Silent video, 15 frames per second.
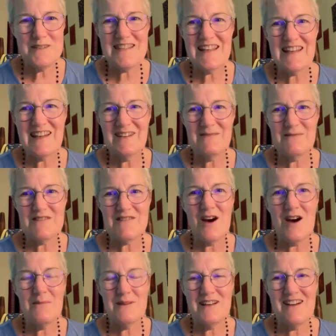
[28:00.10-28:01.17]
scene was
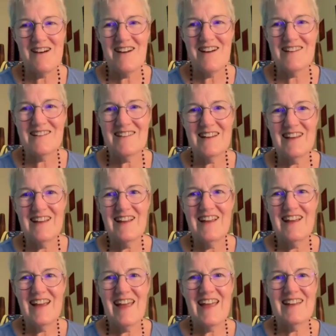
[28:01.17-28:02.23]
coming on,
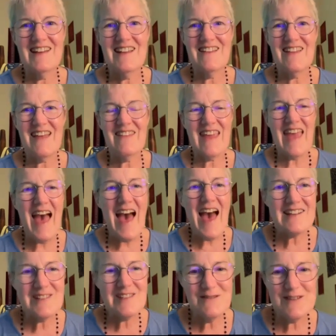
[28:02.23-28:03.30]
and then the
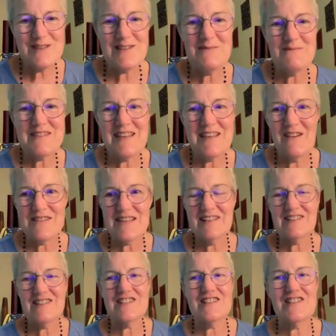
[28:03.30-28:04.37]
activists themselves
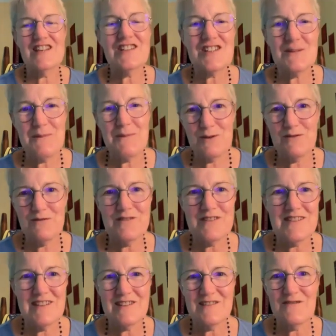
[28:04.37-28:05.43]
had such a beautiful
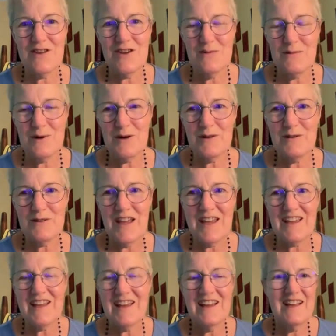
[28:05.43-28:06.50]
sense of humor.
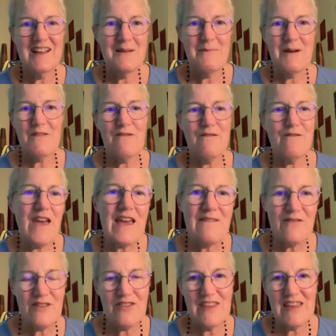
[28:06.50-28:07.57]
Like, my
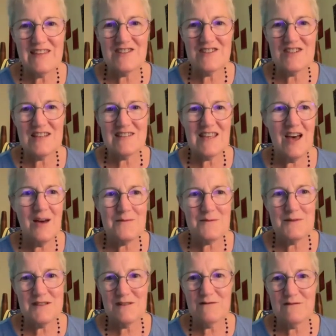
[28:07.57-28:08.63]
favorite thing is Jesse Helms
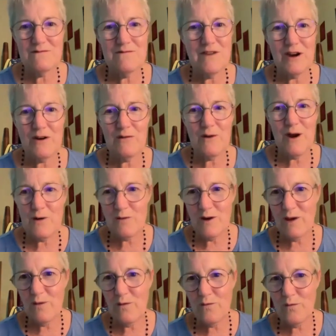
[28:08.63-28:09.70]
was a very right
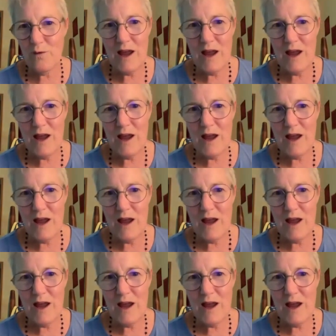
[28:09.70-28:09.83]
wing